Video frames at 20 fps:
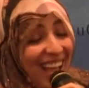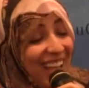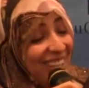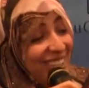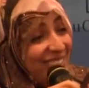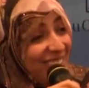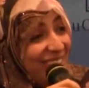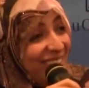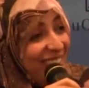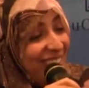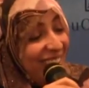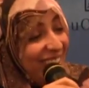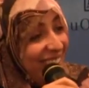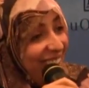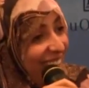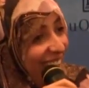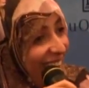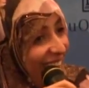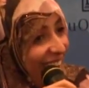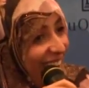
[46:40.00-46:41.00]
under
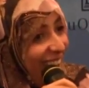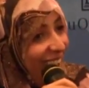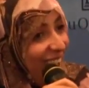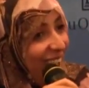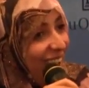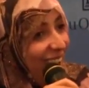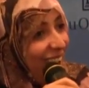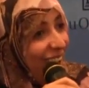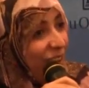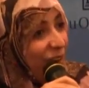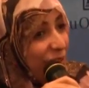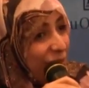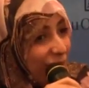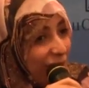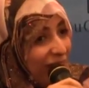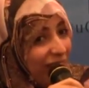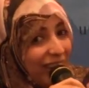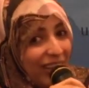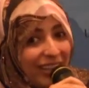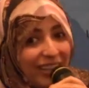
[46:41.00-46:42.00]
the
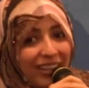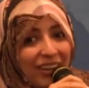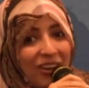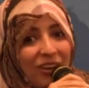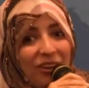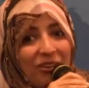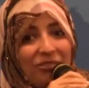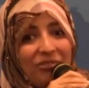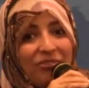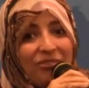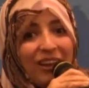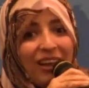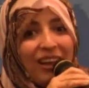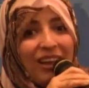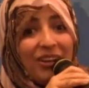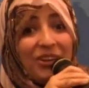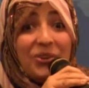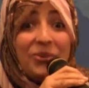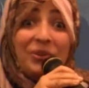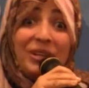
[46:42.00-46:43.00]
ruling of
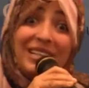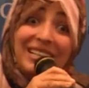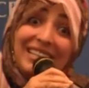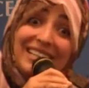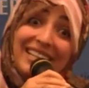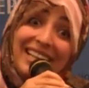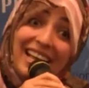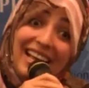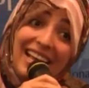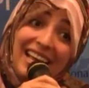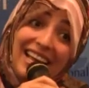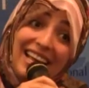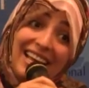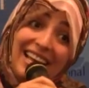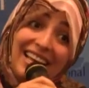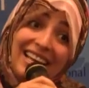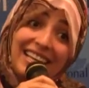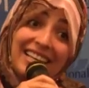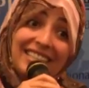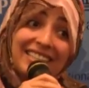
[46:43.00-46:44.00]
Queen
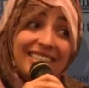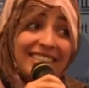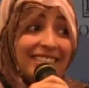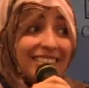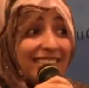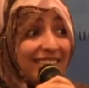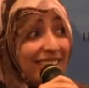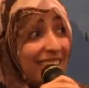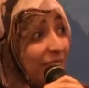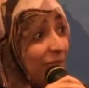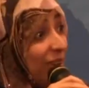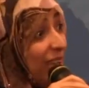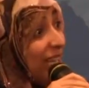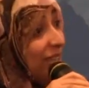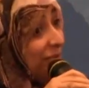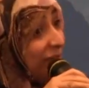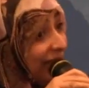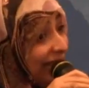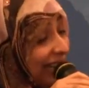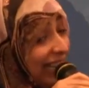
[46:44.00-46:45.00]

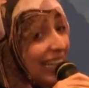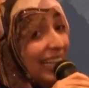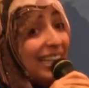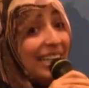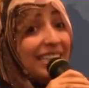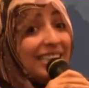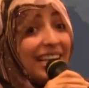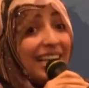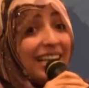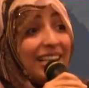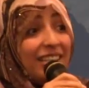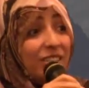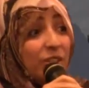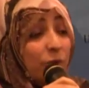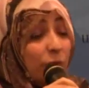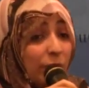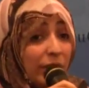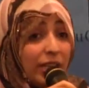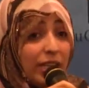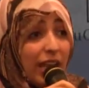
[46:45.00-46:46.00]
Sheba, Bilqis, and
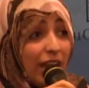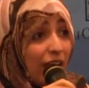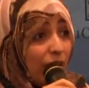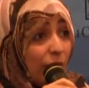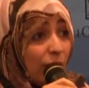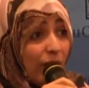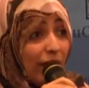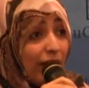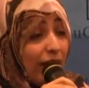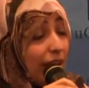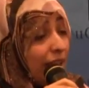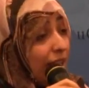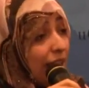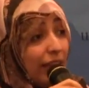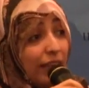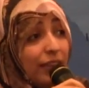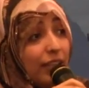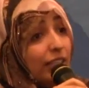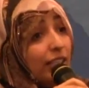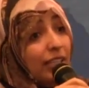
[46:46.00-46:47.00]
Queen Arwa,
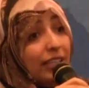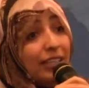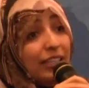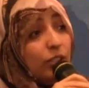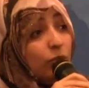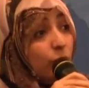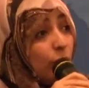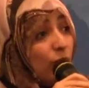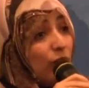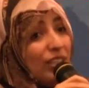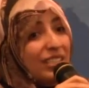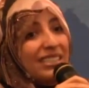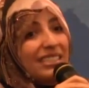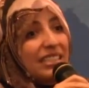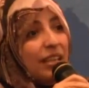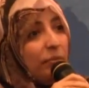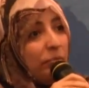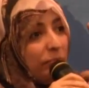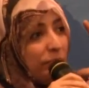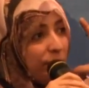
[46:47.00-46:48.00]
that it was
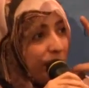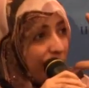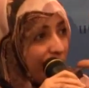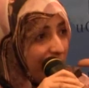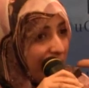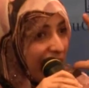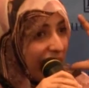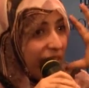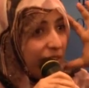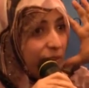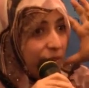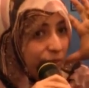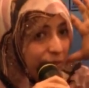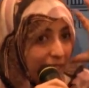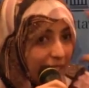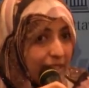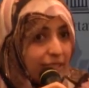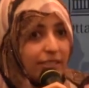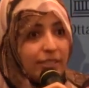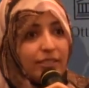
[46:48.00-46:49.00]
the
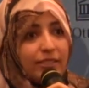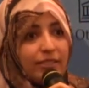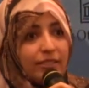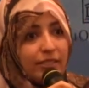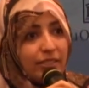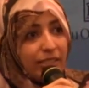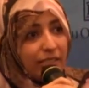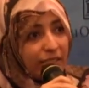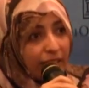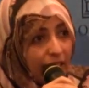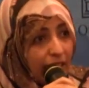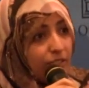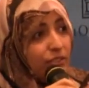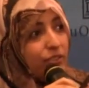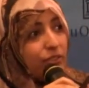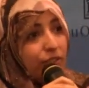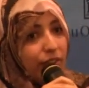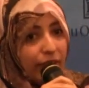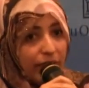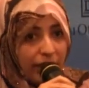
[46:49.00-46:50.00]
greatest
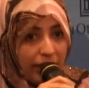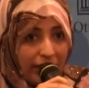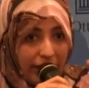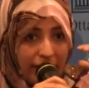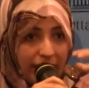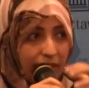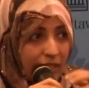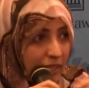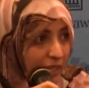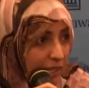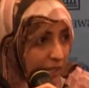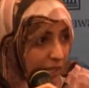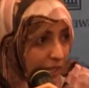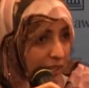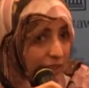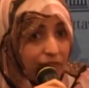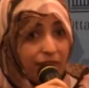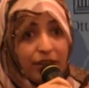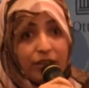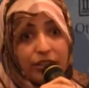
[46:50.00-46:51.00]
country in
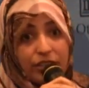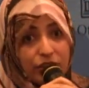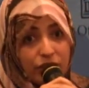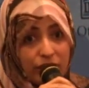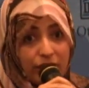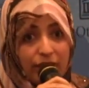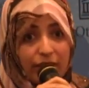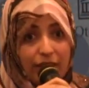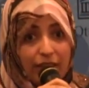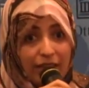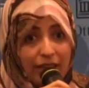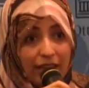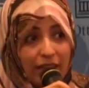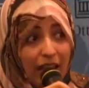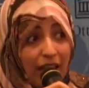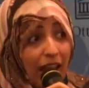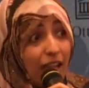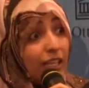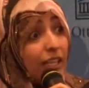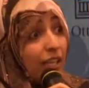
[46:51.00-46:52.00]
the region.
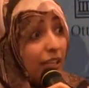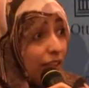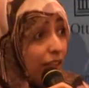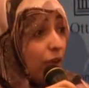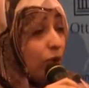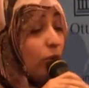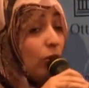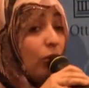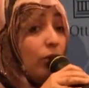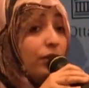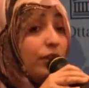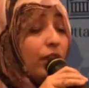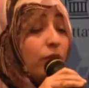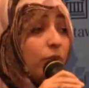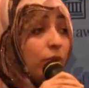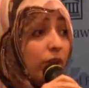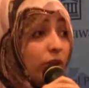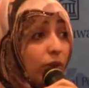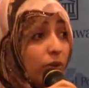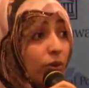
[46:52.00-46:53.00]
And they
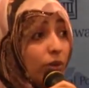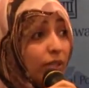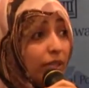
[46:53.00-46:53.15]
were